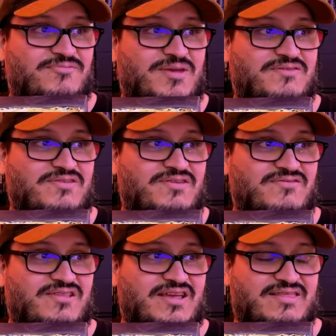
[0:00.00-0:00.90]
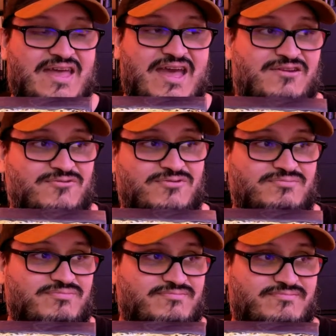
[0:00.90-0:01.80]
maybe even like that,
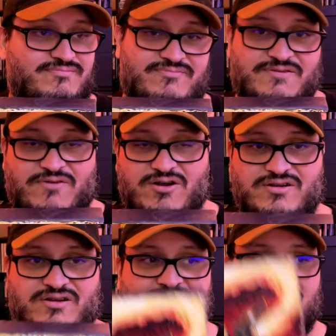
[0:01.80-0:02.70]
or the Varga